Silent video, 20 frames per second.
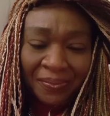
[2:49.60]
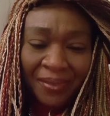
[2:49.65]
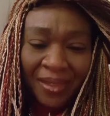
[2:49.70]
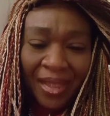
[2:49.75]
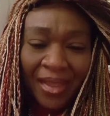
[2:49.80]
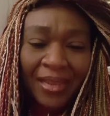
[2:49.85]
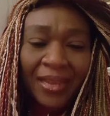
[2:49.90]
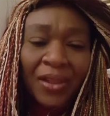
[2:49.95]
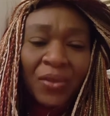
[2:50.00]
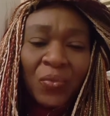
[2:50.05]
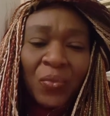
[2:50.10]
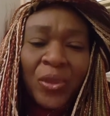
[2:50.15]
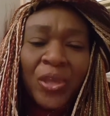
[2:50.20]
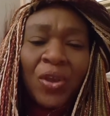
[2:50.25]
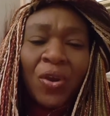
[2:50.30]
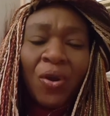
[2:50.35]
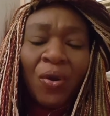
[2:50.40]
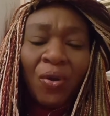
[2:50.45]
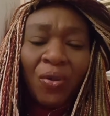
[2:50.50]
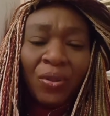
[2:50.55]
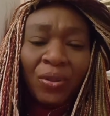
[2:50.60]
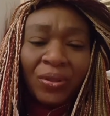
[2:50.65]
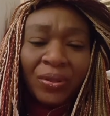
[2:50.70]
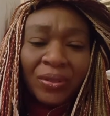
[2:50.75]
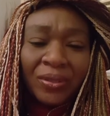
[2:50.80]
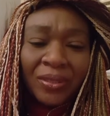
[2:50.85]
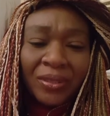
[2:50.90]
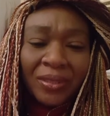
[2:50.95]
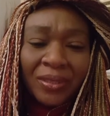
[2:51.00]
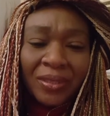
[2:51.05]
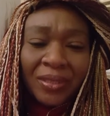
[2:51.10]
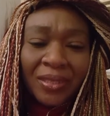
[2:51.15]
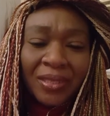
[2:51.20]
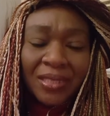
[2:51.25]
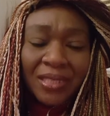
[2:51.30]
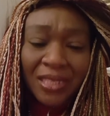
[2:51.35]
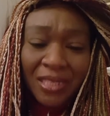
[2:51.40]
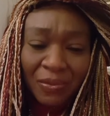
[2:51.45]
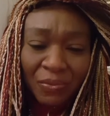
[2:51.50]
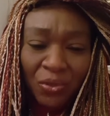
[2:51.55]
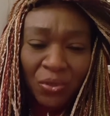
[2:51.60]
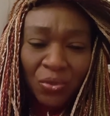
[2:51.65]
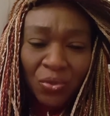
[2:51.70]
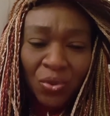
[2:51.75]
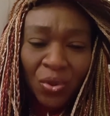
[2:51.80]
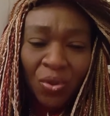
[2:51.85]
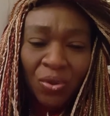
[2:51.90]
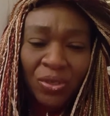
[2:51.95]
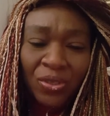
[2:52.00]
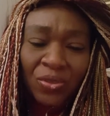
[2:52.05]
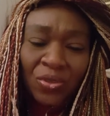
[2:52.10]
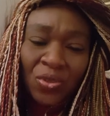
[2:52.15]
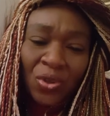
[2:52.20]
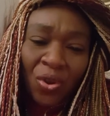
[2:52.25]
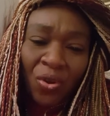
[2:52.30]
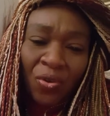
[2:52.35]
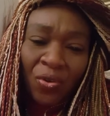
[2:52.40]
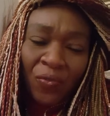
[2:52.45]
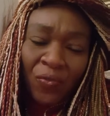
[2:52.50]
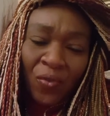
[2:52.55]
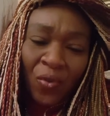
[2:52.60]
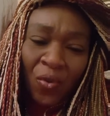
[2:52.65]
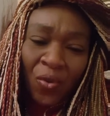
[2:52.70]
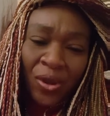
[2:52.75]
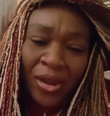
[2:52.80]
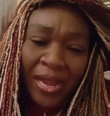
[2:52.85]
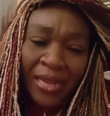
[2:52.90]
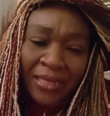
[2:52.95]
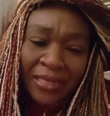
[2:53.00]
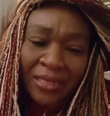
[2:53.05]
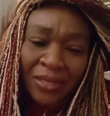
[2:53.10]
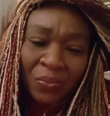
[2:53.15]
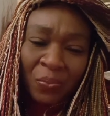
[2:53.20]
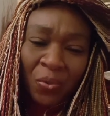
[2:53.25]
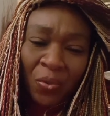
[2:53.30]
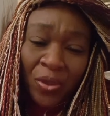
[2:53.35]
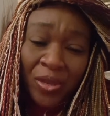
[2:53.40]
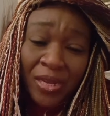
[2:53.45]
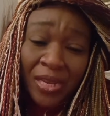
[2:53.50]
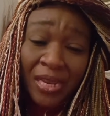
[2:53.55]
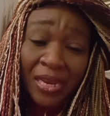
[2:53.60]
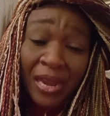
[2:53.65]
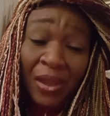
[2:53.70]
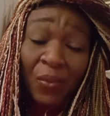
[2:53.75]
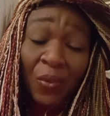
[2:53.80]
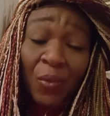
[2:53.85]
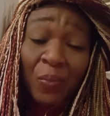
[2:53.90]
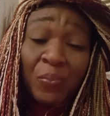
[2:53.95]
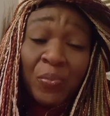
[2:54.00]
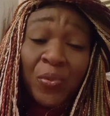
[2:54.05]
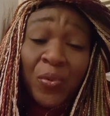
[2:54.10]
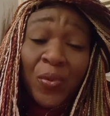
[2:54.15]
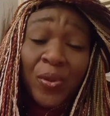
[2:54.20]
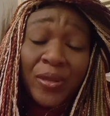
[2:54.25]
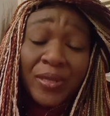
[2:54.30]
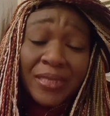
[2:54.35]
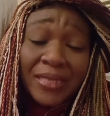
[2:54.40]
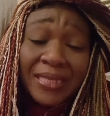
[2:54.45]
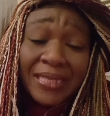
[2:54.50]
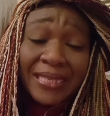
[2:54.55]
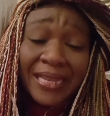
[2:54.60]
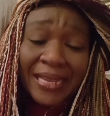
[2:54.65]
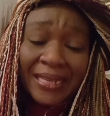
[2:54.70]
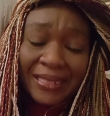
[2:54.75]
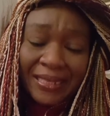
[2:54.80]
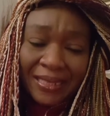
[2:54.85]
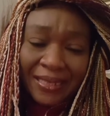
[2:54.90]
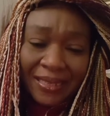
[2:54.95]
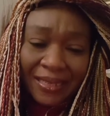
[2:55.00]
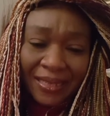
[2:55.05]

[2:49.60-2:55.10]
And then we all seem to knock the door of God at this point in our broken state,